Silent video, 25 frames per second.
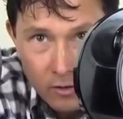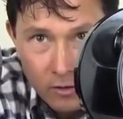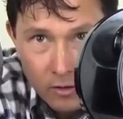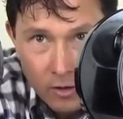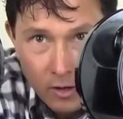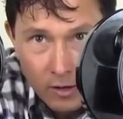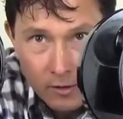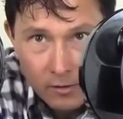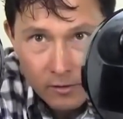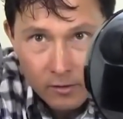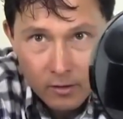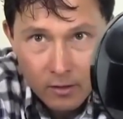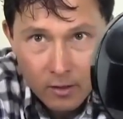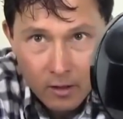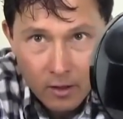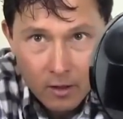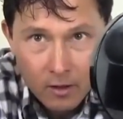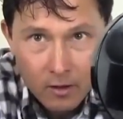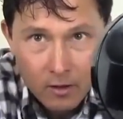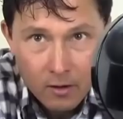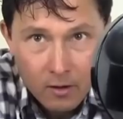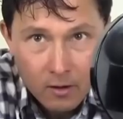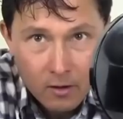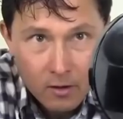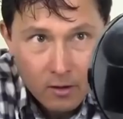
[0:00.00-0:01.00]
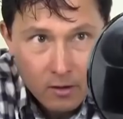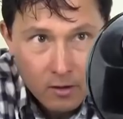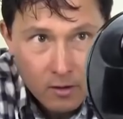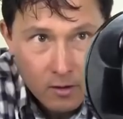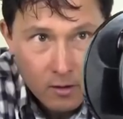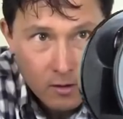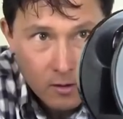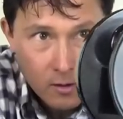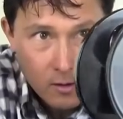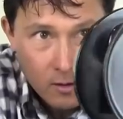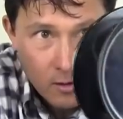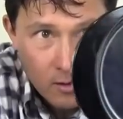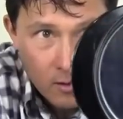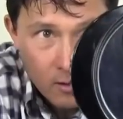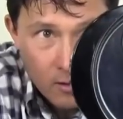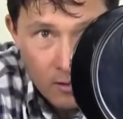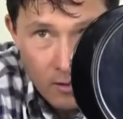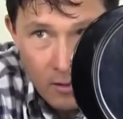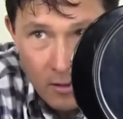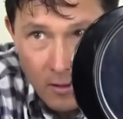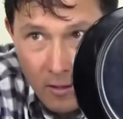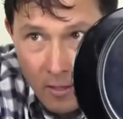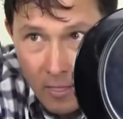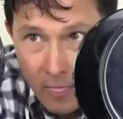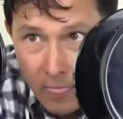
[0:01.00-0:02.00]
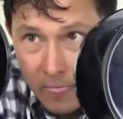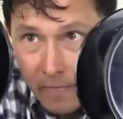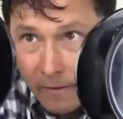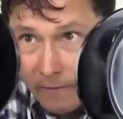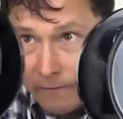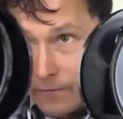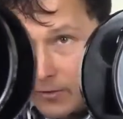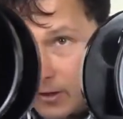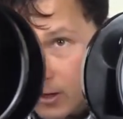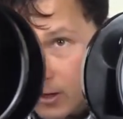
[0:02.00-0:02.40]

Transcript: Can you guys see that? The